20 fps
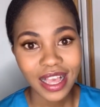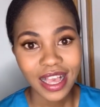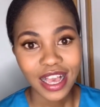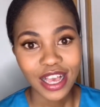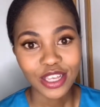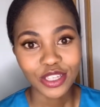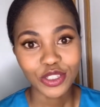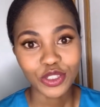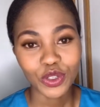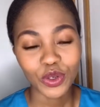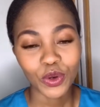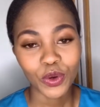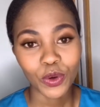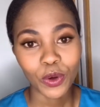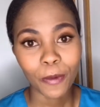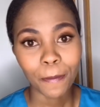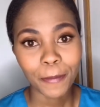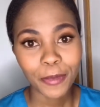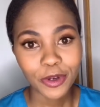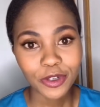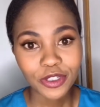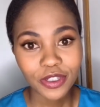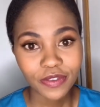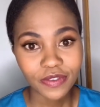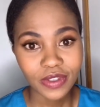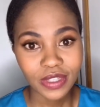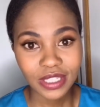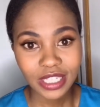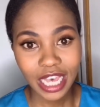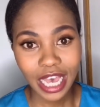So most of the
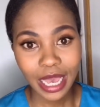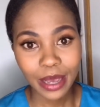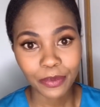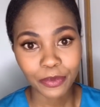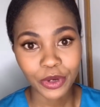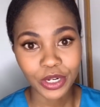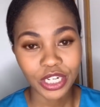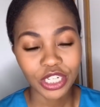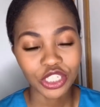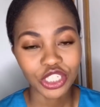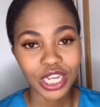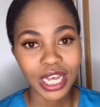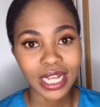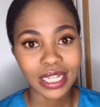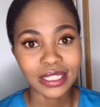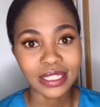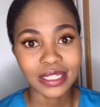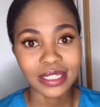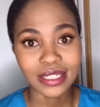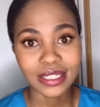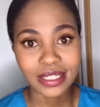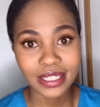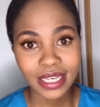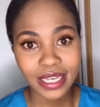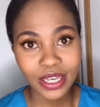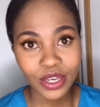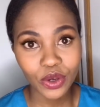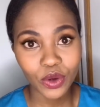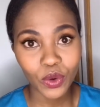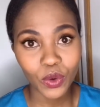time when a child is sick
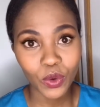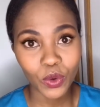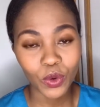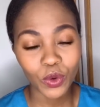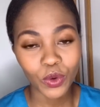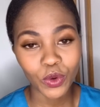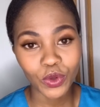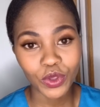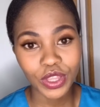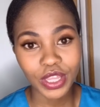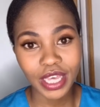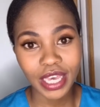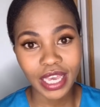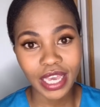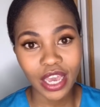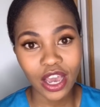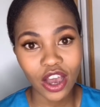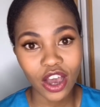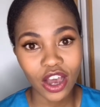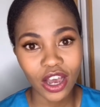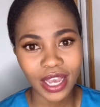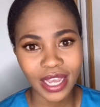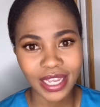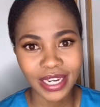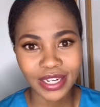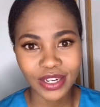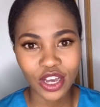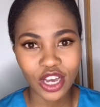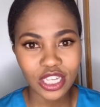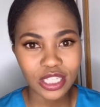or they are in
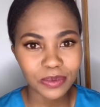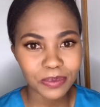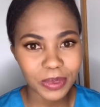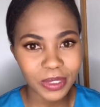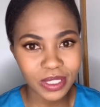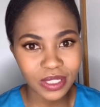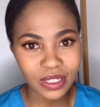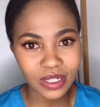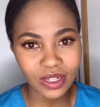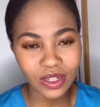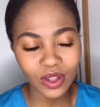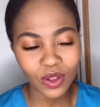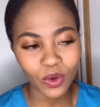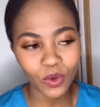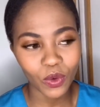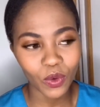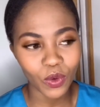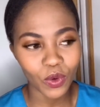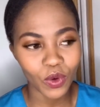hospital or